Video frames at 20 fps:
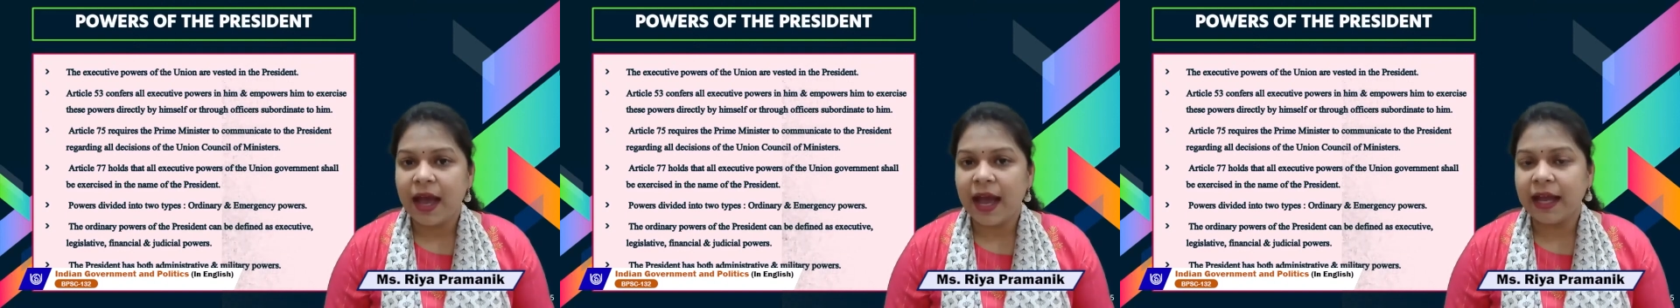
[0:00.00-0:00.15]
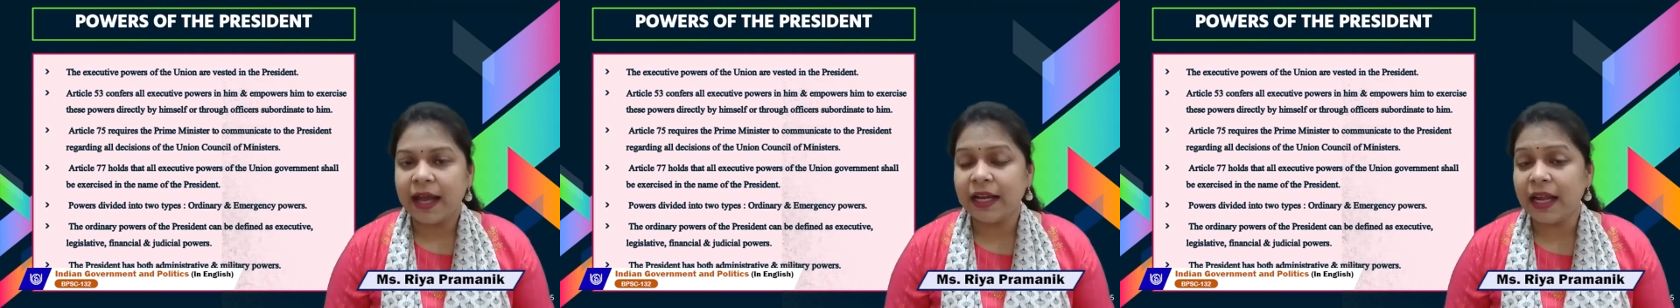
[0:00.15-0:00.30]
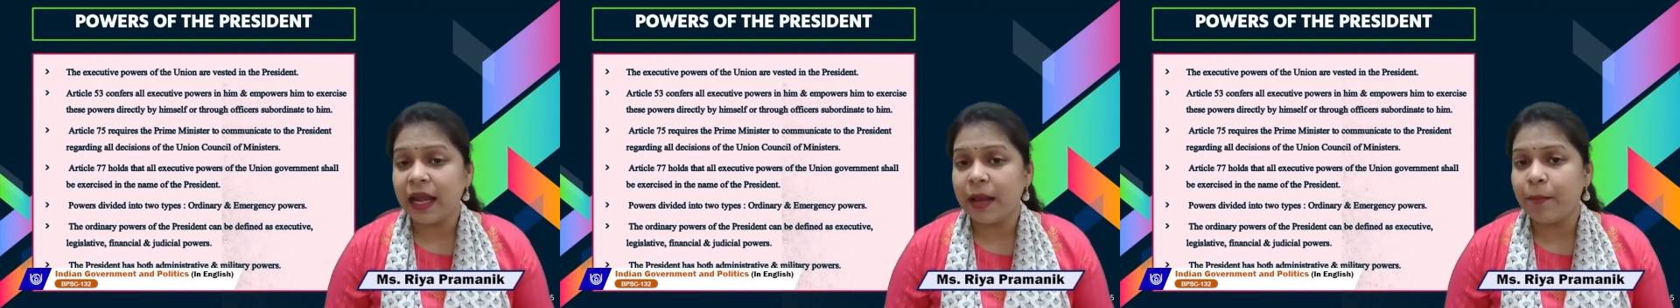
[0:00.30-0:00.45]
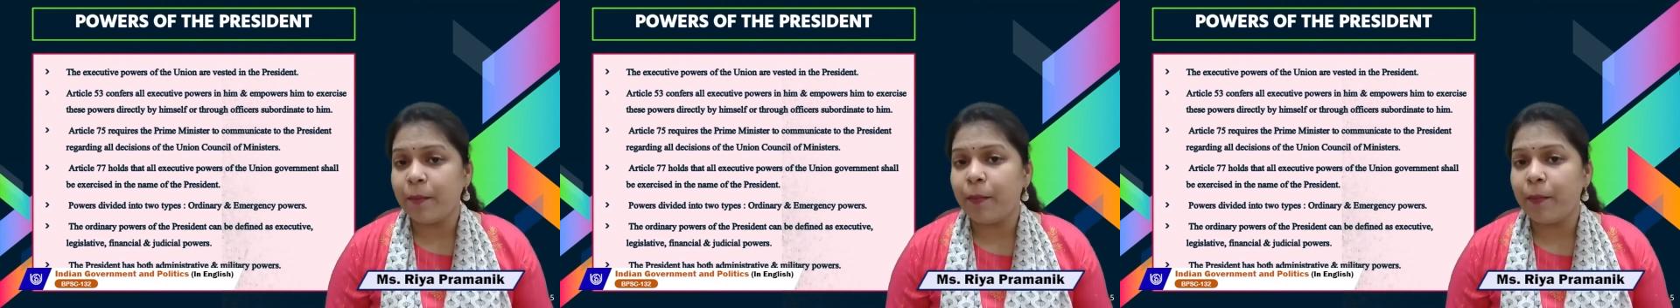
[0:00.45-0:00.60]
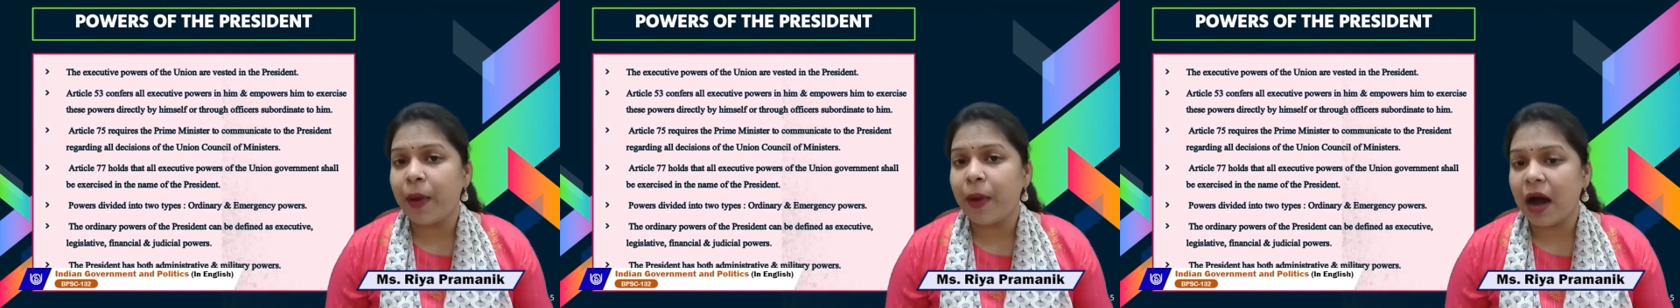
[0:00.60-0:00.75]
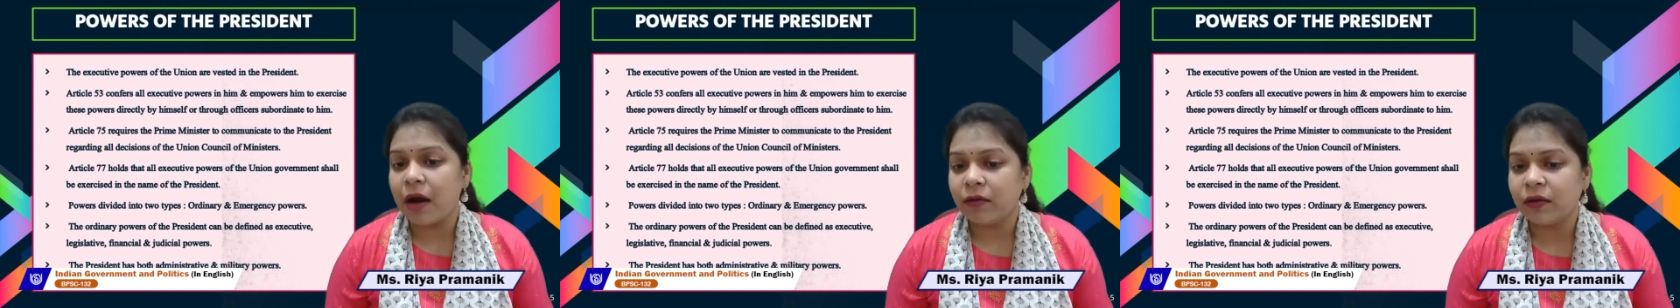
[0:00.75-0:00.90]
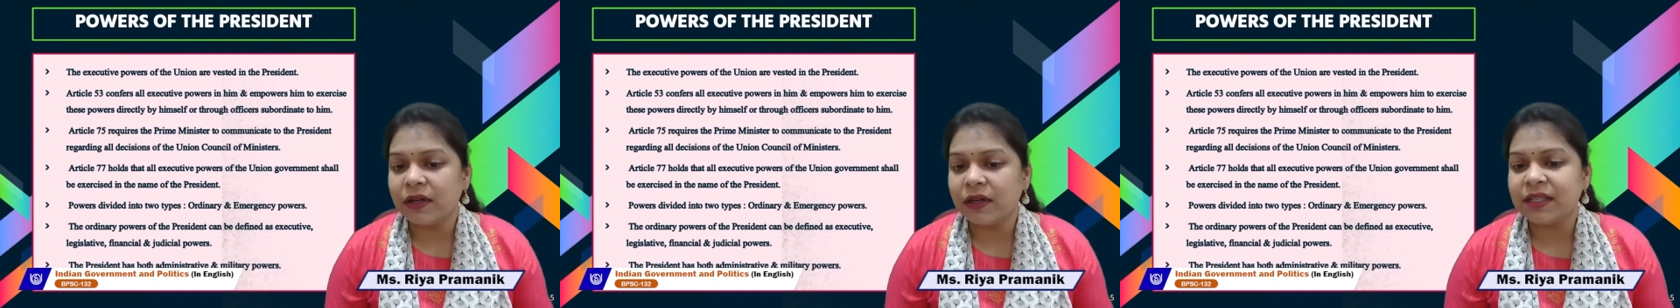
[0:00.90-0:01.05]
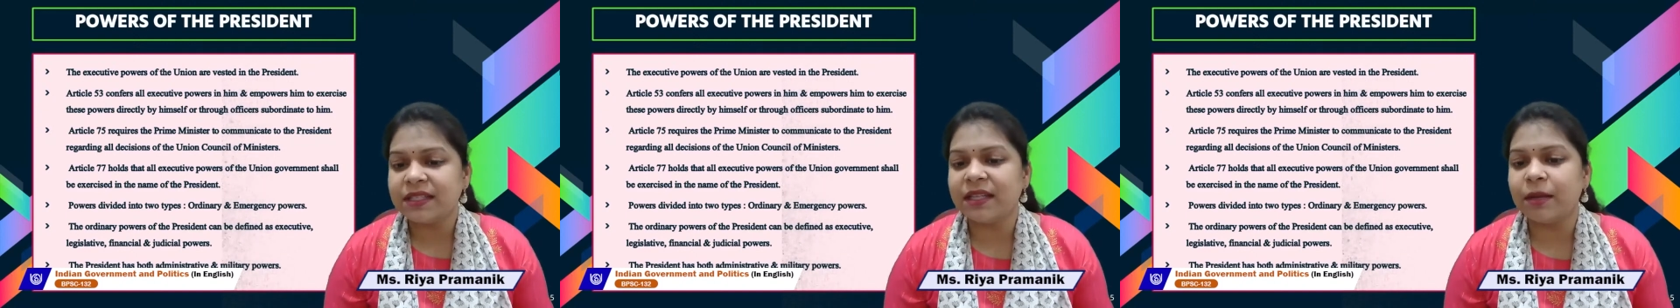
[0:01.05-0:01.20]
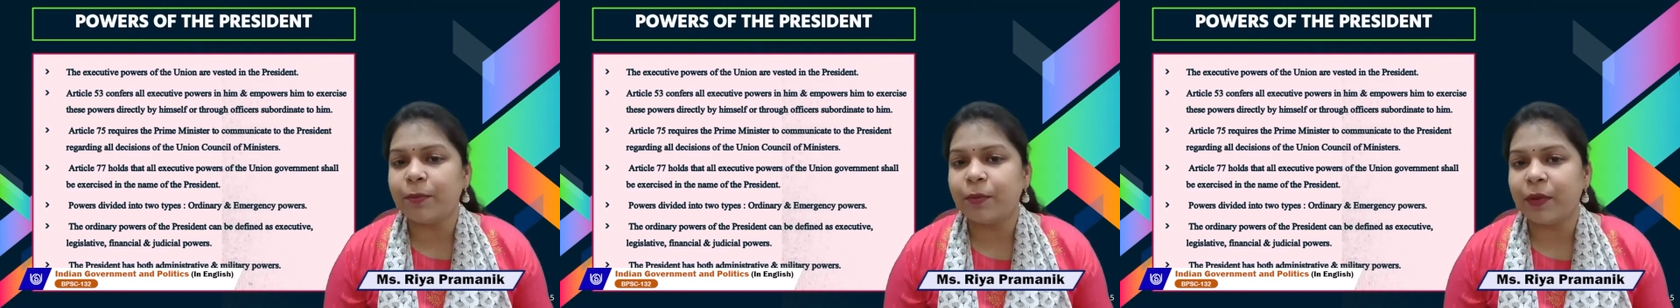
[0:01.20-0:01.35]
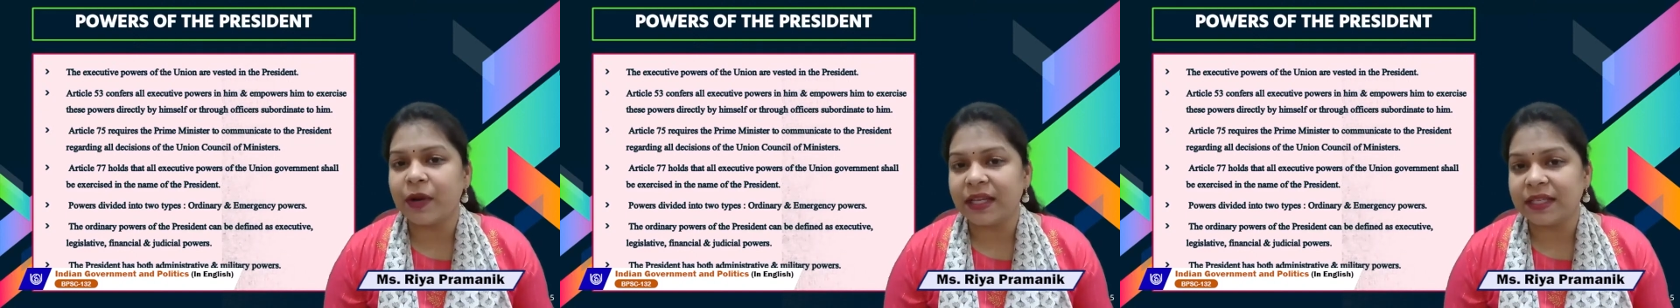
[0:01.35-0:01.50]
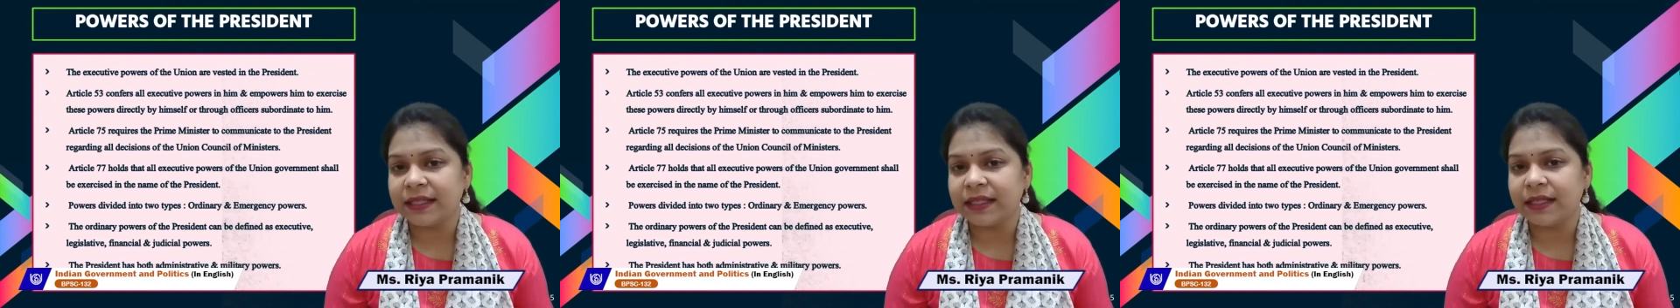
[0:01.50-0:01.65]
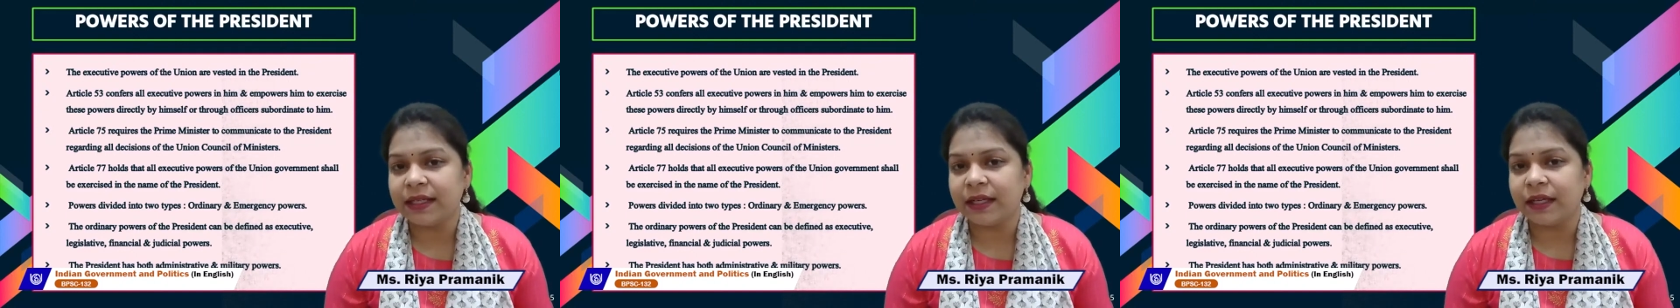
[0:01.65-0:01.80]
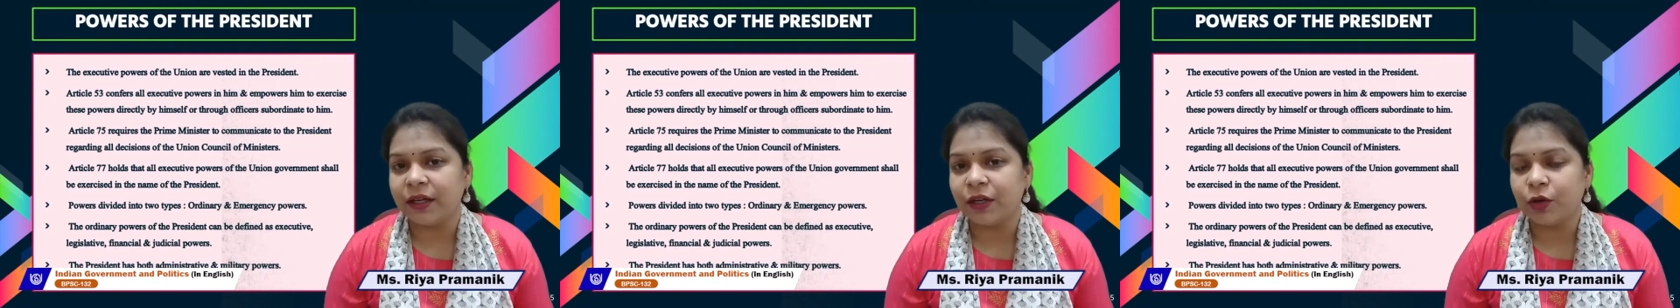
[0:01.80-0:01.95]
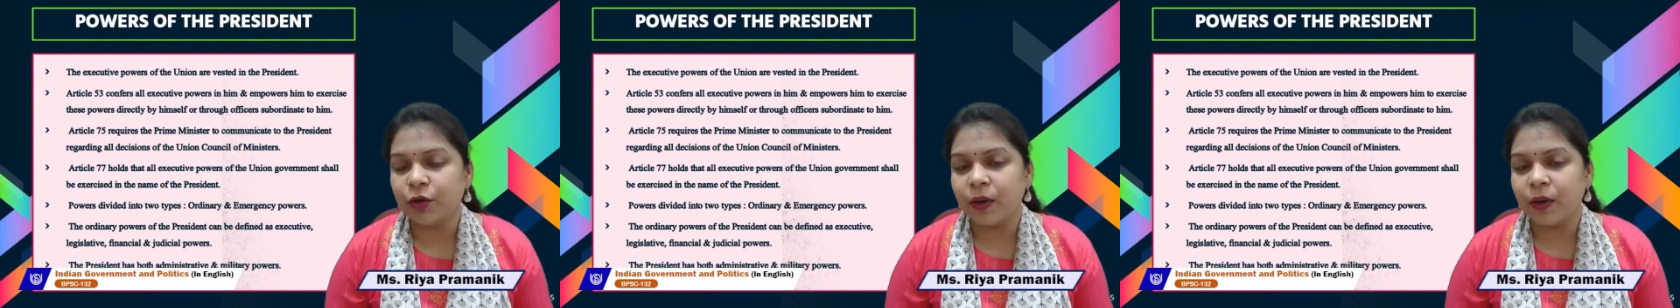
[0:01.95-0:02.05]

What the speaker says: and empowers the president